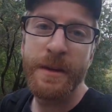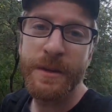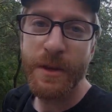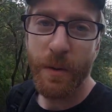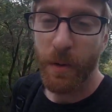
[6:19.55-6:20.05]

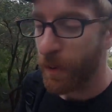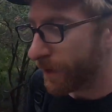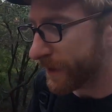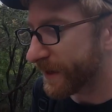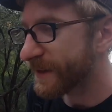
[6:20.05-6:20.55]
So in
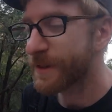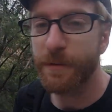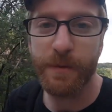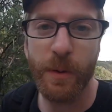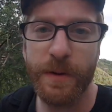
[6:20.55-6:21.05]
order to get
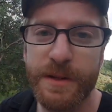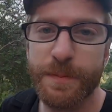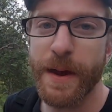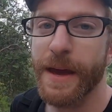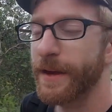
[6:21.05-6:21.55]
to Florence
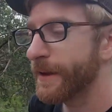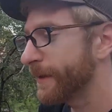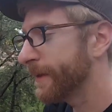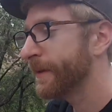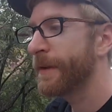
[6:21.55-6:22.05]
Bay,
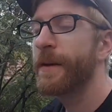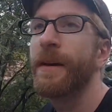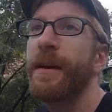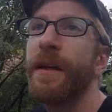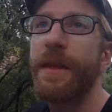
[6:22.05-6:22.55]

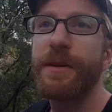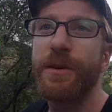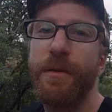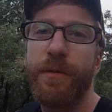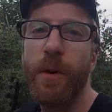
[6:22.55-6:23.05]
there's
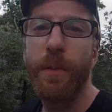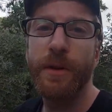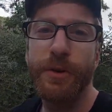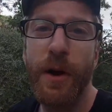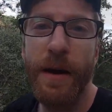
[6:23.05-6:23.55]
a
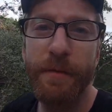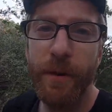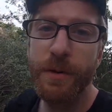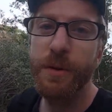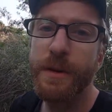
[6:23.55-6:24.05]
four-wheel drive
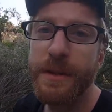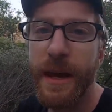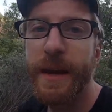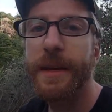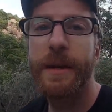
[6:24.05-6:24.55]
road you could
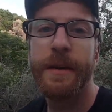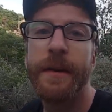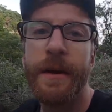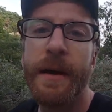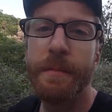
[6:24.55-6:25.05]
take,
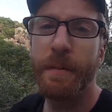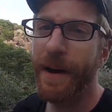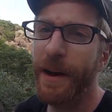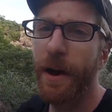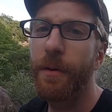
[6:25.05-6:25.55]
but
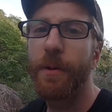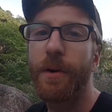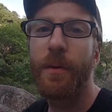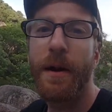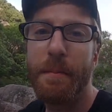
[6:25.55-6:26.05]
my car
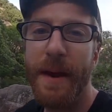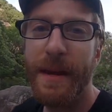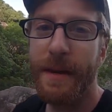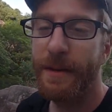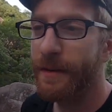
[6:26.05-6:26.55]
won't quite
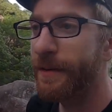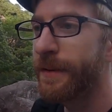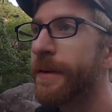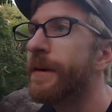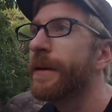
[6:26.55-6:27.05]
make it
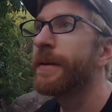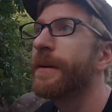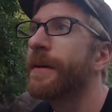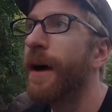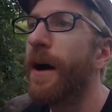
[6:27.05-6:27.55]

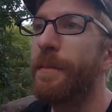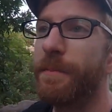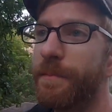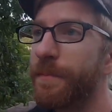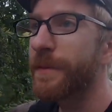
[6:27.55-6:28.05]

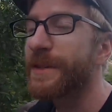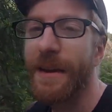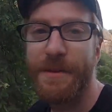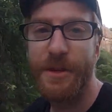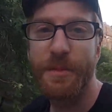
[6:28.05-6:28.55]
because I
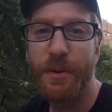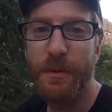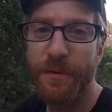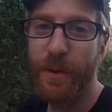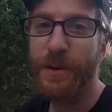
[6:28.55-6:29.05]
have a Subaru
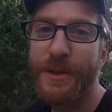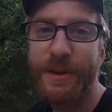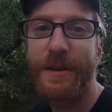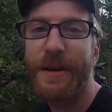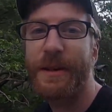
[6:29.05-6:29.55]

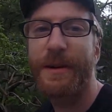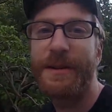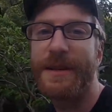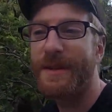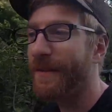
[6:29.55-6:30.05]
Forester and the
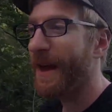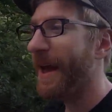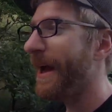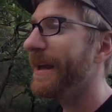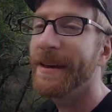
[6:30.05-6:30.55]
clearance isn't that
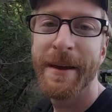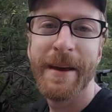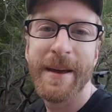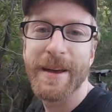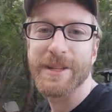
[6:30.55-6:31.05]
high,
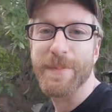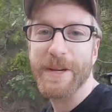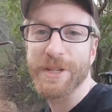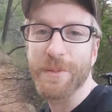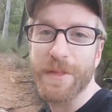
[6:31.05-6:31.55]

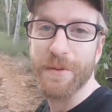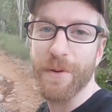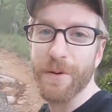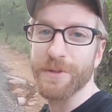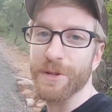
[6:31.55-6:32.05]
especially when the
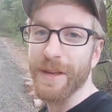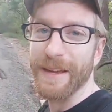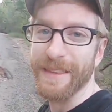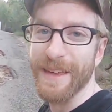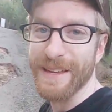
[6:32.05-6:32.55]
roads are
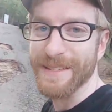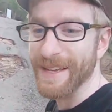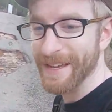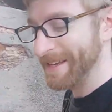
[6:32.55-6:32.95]
like this.